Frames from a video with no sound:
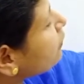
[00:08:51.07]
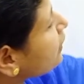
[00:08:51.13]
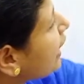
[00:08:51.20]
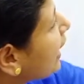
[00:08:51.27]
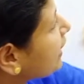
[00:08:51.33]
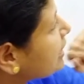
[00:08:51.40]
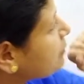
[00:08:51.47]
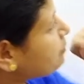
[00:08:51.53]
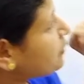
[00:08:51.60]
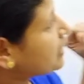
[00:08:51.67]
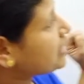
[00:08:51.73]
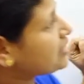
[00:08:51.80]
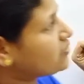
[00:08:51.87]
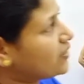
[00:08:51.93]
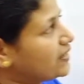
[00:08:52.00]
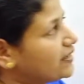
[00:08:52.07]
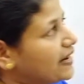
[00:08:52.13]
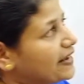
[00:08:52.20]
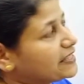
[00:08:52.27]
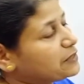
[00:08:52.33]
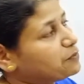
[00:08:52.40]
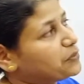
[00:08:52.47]
of the express train.
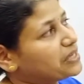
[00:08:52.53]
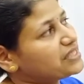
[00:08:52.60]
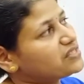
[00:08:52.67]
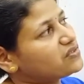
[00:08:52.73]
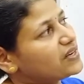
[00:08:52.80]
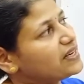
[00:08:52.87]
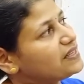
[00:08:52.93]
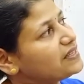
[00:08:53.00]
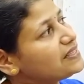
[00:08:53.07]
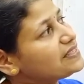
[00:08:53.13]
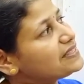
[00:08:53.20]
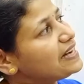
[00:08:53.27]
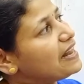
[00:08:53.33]
Express train is